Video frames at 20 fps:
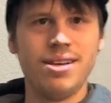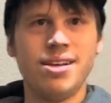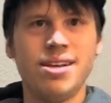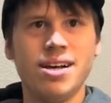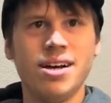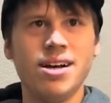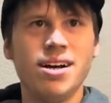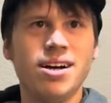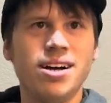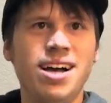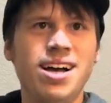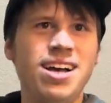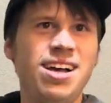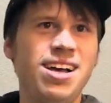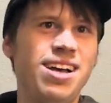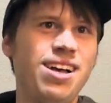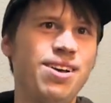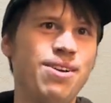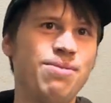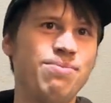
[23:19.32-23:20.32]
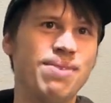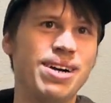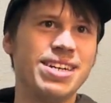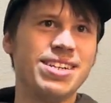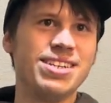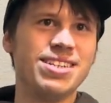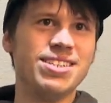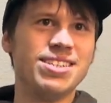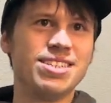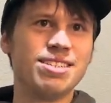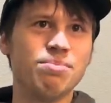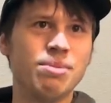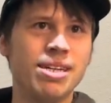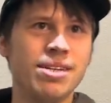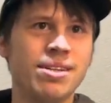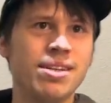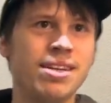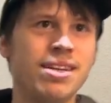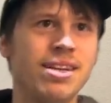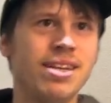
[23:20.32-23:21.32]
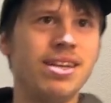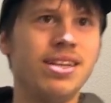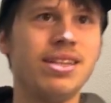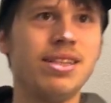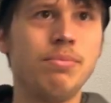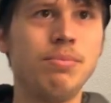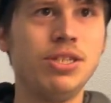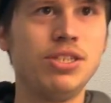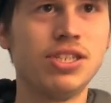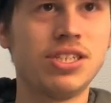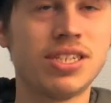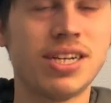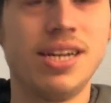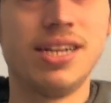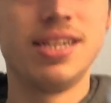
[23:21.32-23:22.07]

My goodness, man. Let me just kind